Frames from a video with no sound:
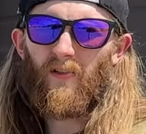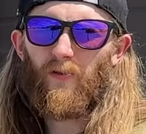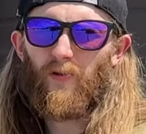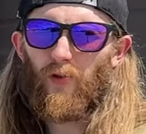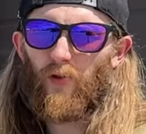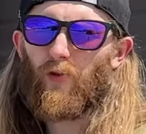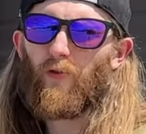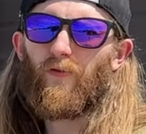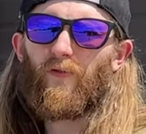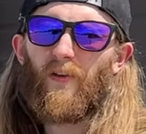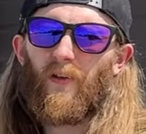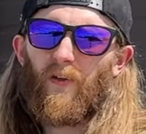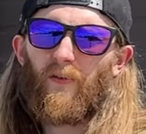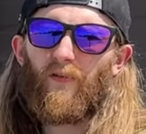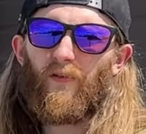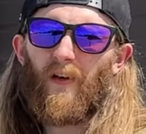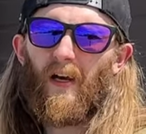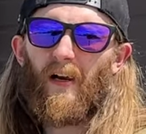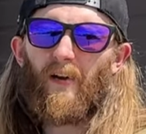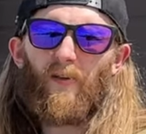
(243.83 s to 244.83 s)
true feel
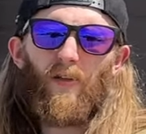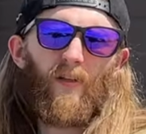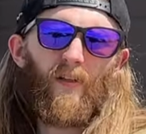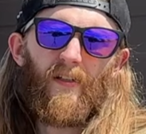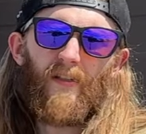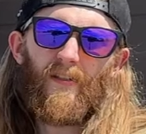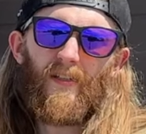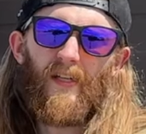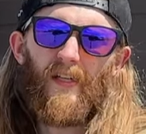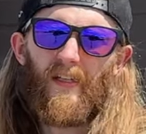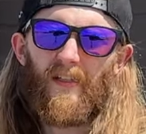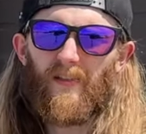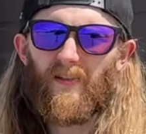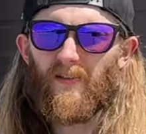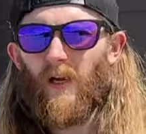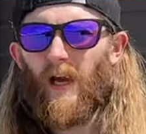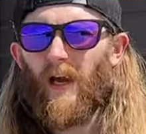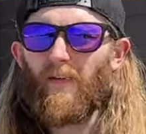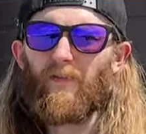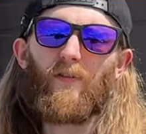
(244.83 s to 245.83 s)
for how long it
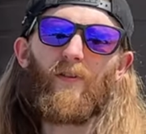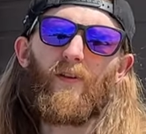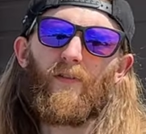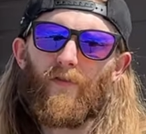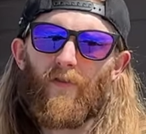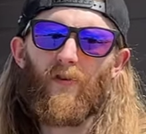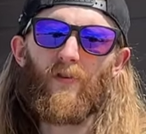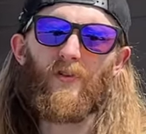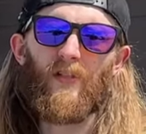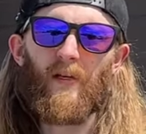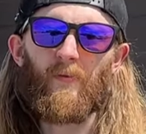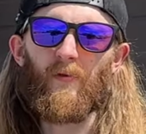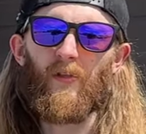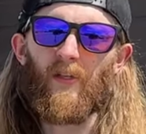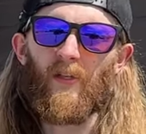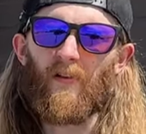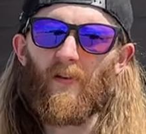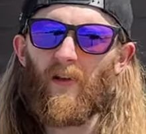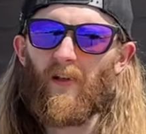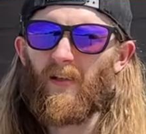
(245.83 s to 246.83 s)
takes after the first time you
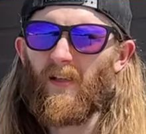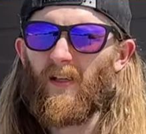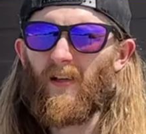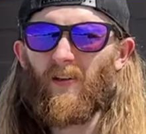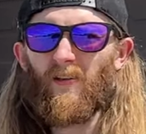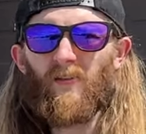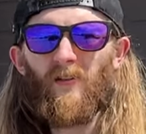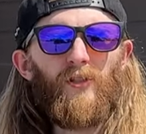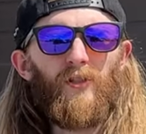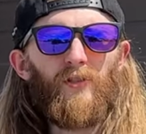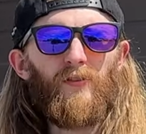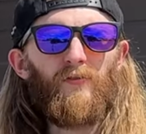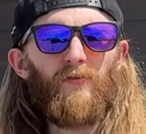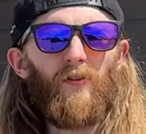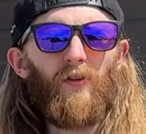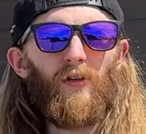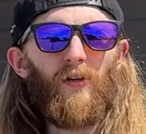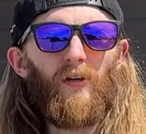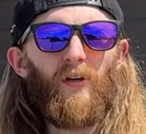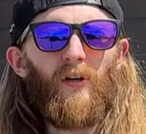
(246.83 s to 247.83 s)
get on there, just
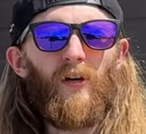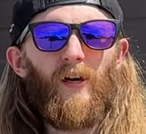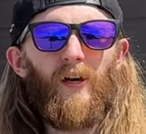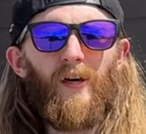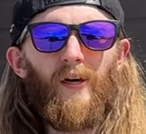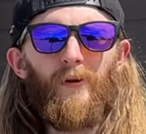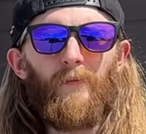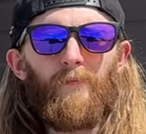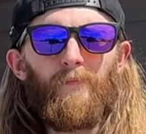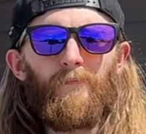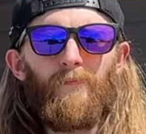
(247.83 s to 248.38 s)
for uh,